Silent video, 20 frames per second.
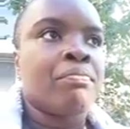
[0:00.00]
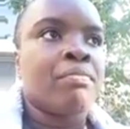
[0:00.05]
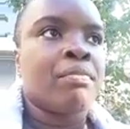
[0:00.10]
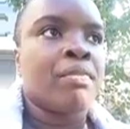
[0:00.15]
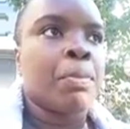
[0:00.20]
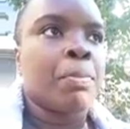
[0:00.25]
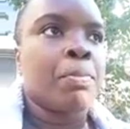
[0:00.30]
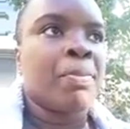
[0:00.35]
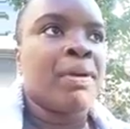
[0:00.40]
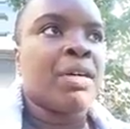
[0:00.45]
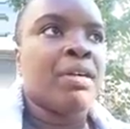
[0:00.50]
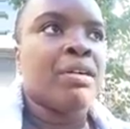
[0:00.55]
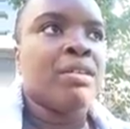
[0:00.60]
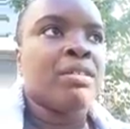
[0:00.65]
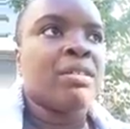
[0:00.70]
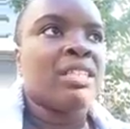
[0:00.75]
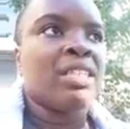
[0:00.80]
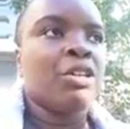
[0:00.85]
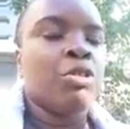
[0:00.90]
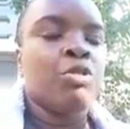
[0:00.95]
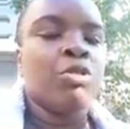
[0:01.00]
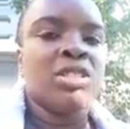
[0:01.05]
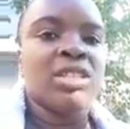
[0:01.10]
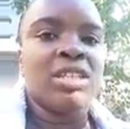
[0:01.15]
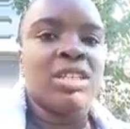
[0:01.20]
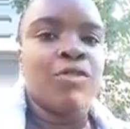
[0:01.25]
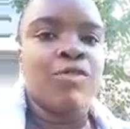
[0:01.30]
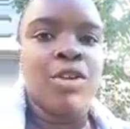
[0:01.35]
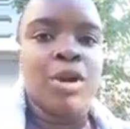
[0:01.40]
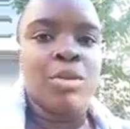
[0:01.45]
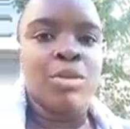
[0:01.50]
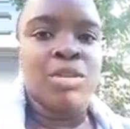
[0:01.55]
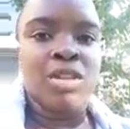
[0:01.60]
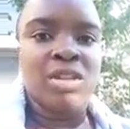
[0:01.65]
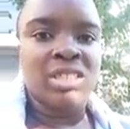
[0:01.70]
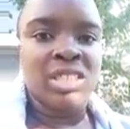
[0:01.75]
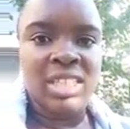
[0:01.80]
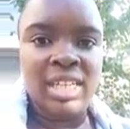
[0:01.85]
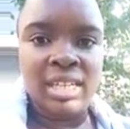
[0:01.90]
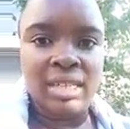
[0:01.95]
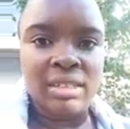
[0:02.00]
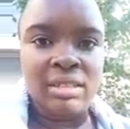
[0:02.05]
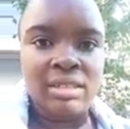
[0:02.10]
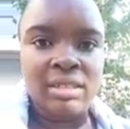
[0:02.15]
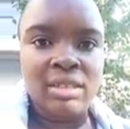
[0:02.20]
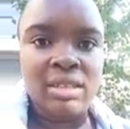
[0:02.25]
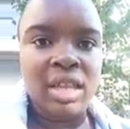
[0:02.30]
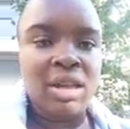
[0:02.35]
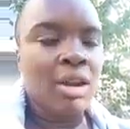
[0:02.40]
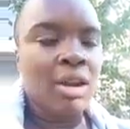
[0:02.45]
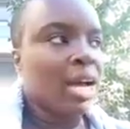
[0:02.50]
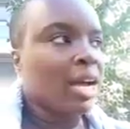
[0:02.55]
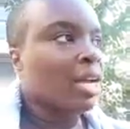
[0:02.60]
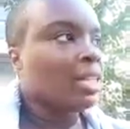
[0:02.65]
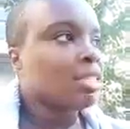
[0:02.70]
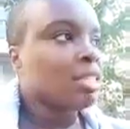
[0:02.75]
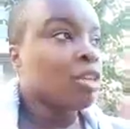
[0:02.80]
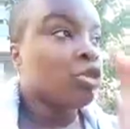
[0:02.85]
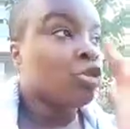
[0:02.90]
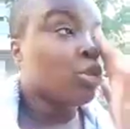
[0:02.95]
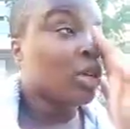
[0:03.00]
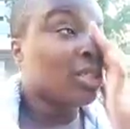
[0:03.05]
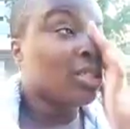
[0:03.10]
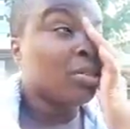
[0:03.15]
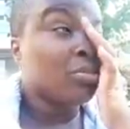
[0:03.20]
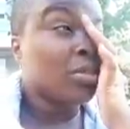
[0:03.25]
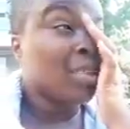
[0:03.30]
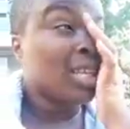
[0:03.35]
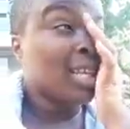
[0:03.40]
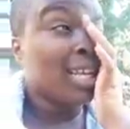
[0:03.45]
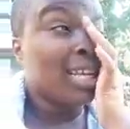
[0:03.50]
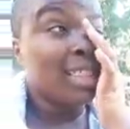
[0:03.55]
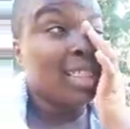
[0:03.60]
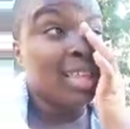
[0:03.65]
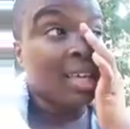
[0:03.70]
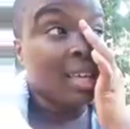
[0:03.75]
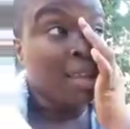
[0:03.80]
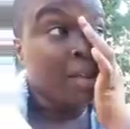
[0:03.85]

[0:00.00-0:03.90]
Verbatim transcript: because they're always going to fuck with your shit. So, like, I don't trust them with anything.